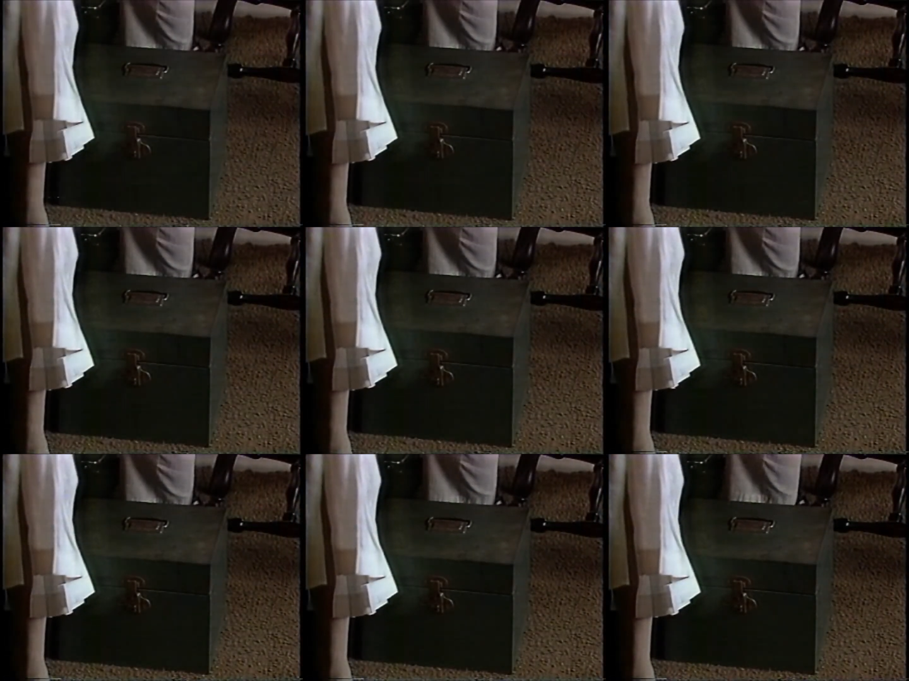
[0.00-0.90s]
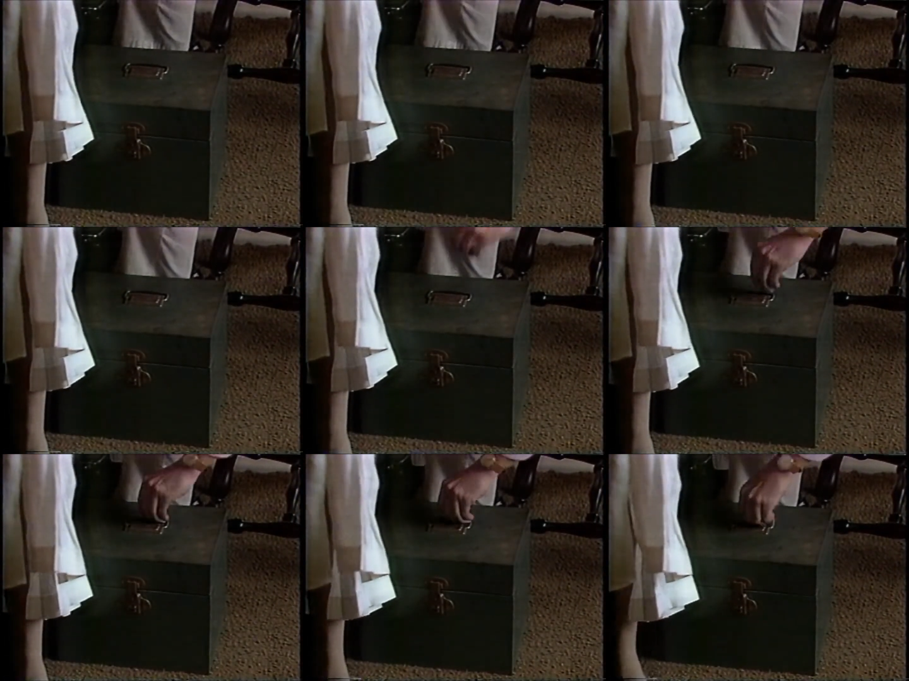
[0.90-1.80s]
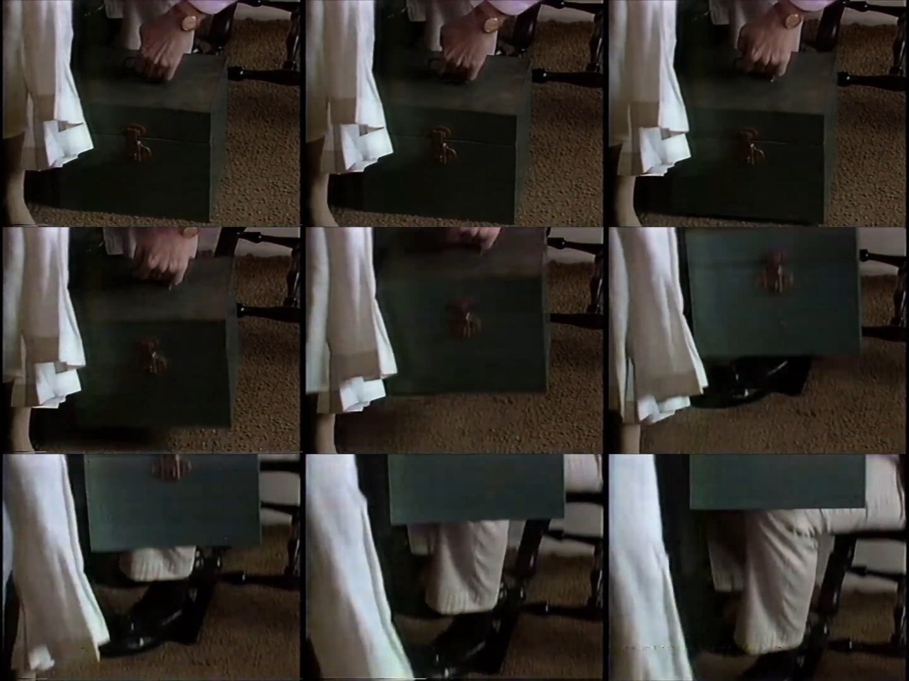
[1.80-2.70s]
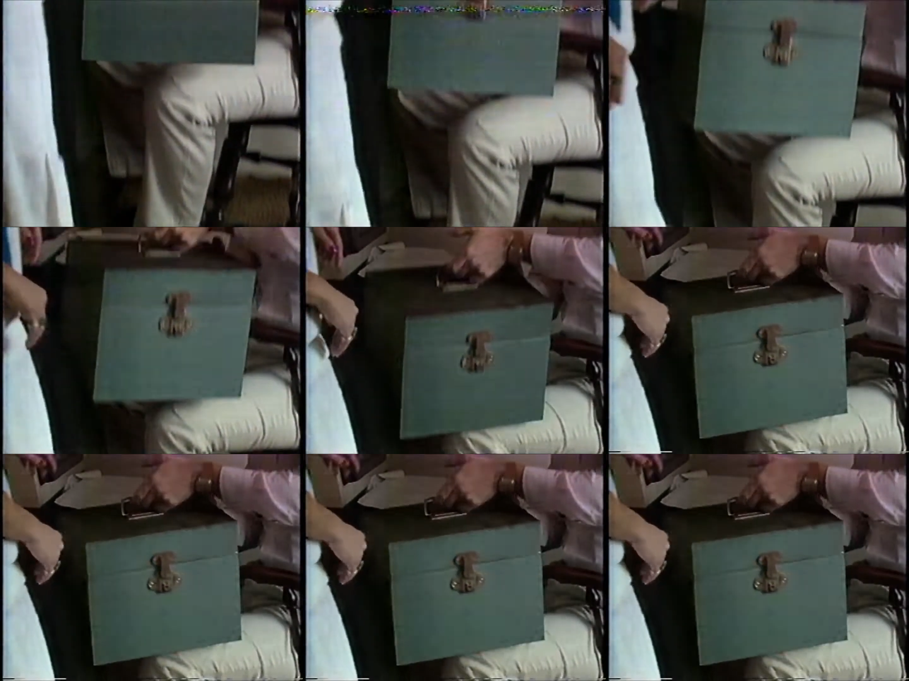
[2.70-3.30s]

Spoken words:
No face is visible, so there are no lips to read.